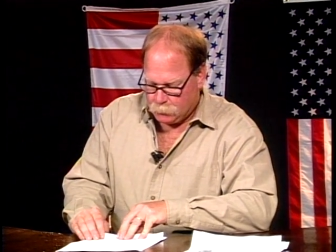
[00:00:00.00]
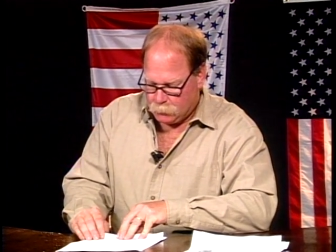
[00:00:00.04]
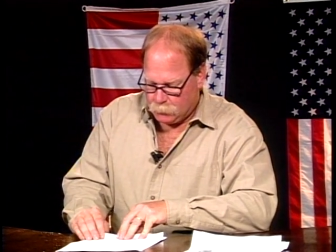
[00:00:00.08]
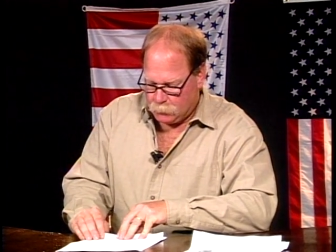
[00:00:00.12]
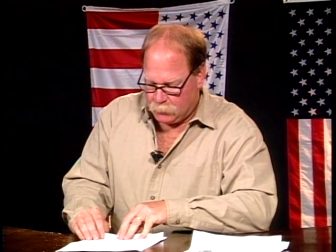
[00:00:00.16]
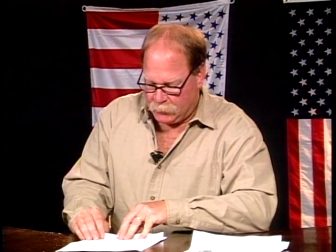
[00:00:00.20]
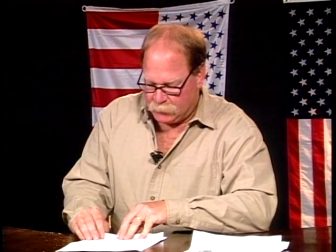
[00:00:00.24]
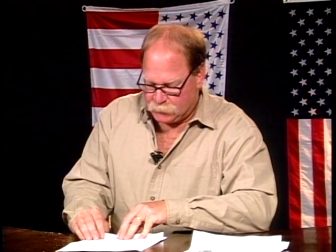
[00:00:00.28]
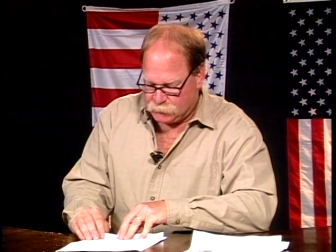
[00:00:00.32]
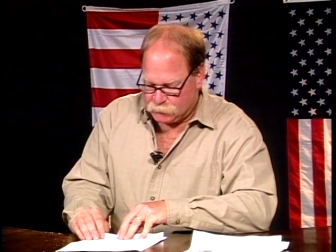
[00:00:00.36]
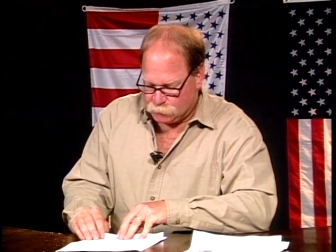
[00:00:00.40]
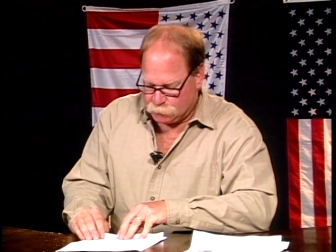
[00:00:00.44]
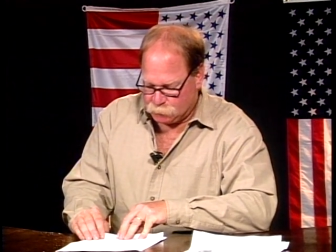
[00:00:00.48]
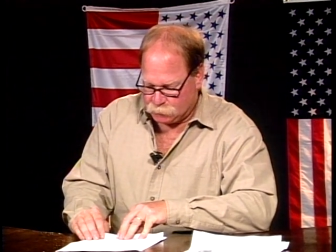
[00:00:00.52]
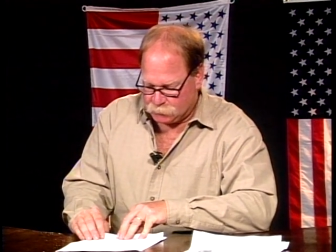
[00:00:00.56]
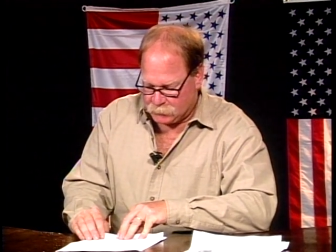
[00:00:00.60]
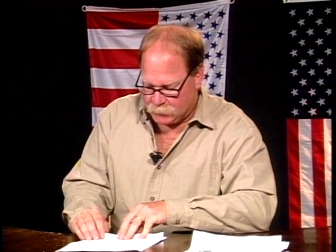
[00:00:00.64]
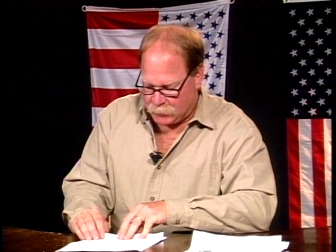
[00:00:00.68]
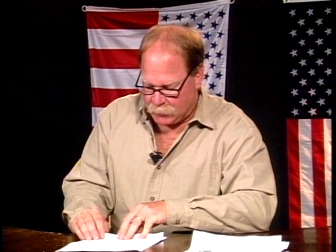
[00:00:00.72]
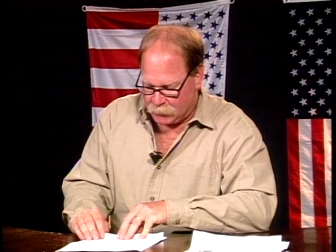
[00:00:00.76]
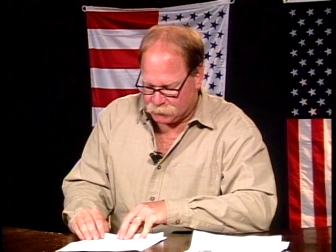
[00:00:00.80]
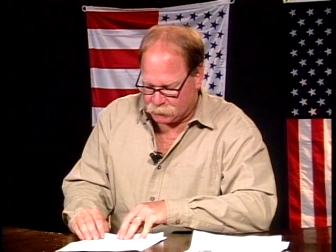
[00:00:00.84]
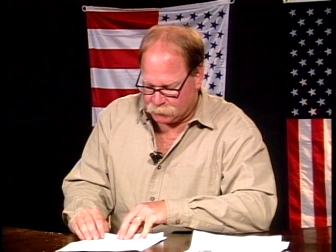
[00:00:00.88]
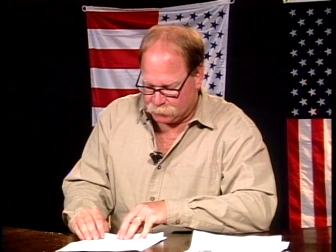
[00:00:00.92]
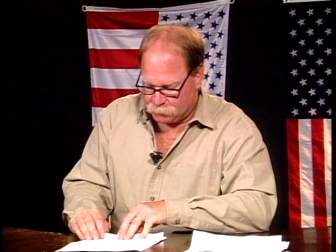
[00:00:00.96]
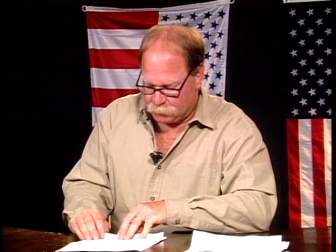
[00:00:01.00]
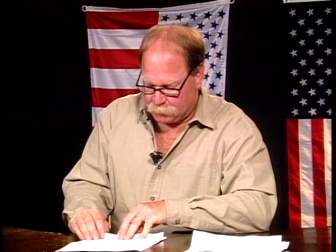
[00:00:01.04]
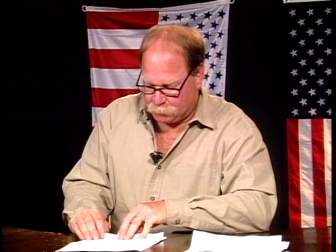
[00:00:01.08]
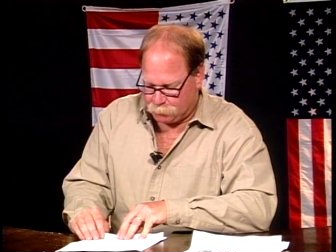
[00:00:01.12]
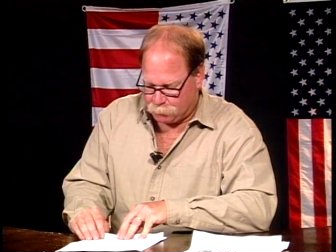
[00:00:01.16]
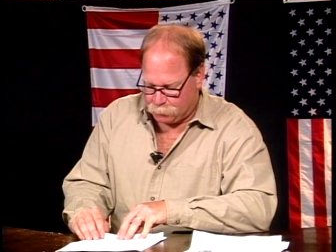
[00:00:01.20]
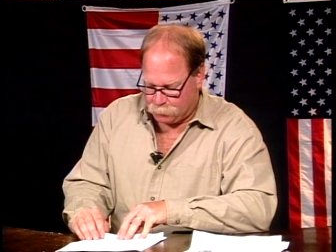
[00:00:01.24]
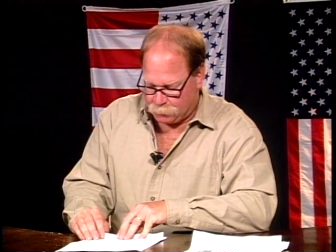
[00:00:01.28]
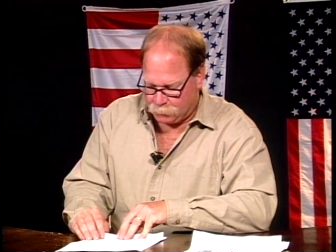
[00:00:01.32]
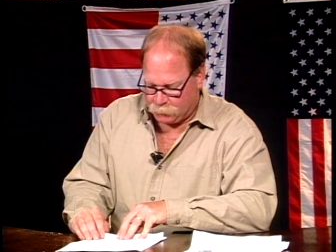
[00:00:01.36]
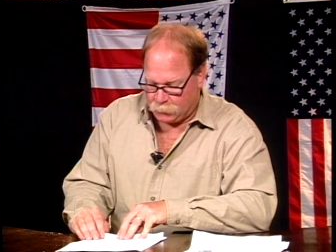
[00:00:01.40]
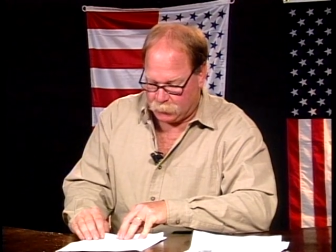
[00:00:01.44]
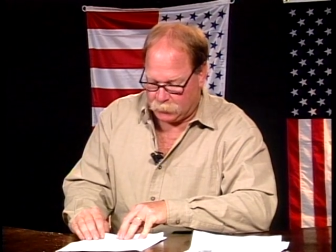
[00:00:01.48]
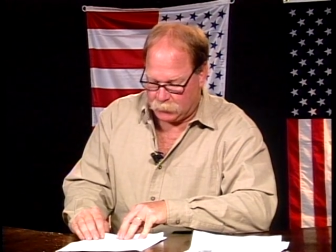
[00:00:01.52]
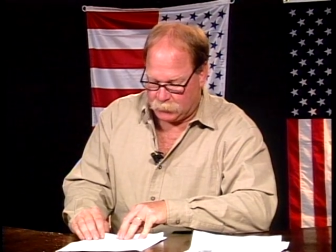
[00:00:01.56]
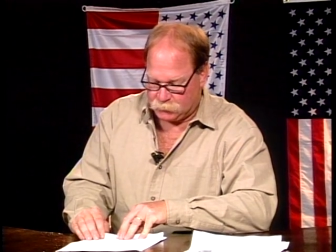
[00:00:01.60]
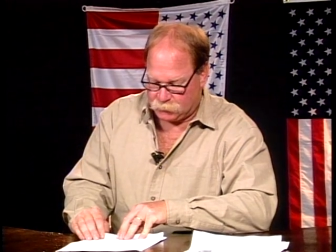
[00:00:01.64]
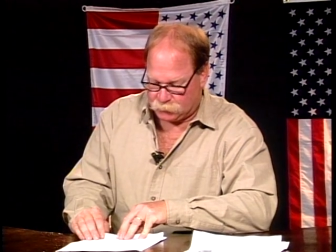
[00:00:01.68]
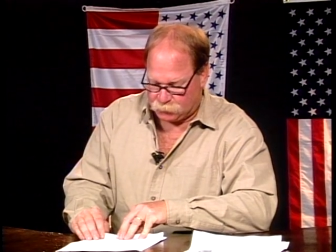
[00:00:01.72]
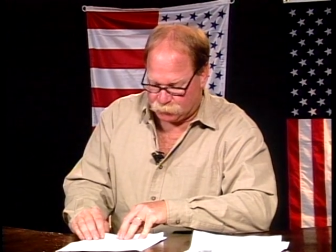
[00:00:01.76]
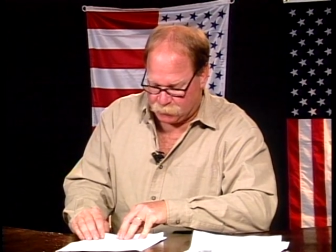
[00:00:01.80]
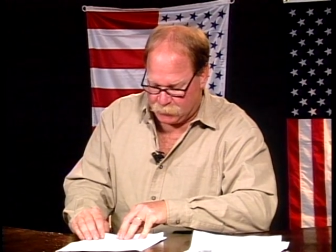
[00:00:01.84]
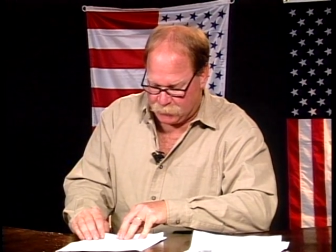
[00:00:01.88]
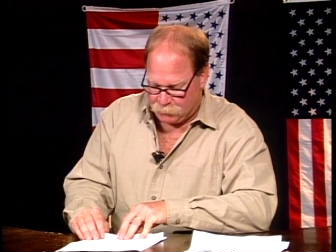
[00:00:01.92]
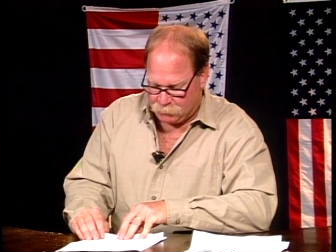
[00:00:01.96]
A
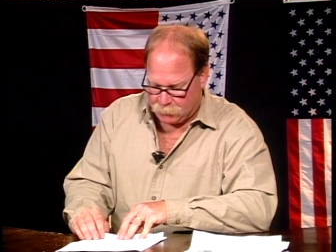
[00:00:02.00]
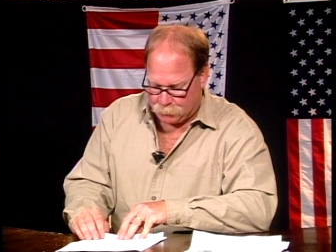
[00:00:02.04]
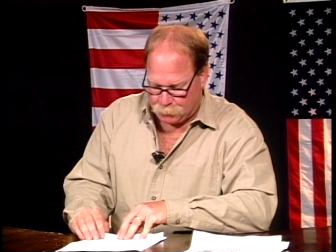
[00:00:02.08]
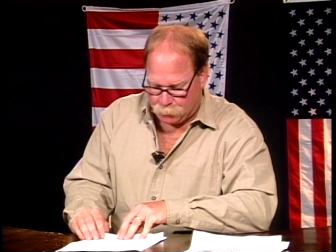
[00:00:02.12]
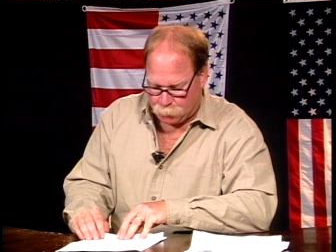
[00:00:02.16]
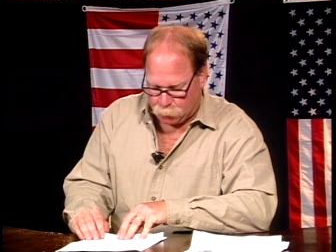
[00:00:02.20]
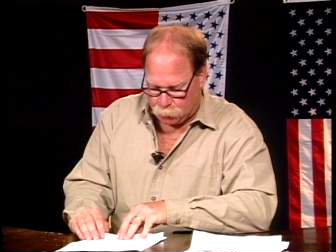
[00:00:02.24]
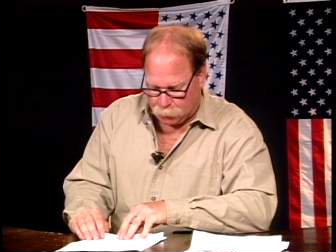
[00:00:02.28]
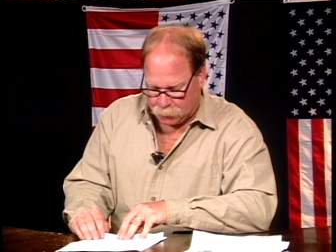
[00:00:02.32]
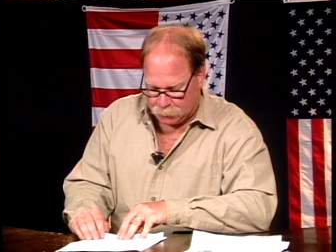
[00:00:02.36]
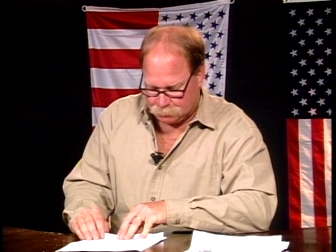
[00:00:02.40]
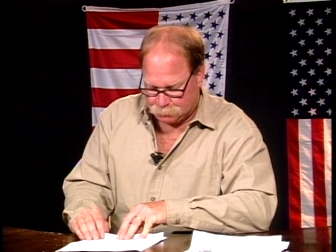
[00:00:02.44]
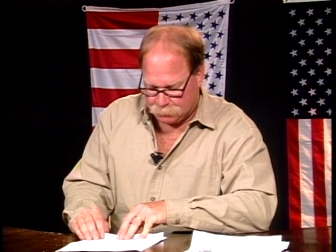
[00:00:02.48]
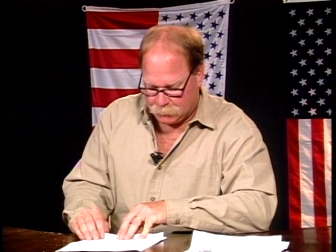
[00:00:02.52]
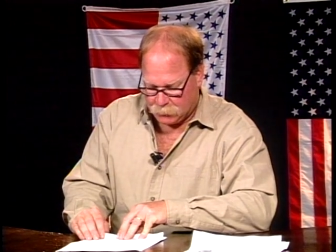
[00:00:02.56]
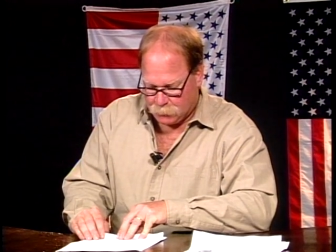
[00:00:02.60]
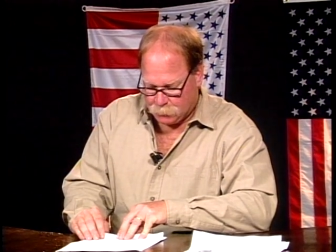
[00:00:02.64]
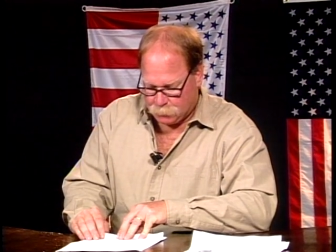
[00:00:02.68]
2003 report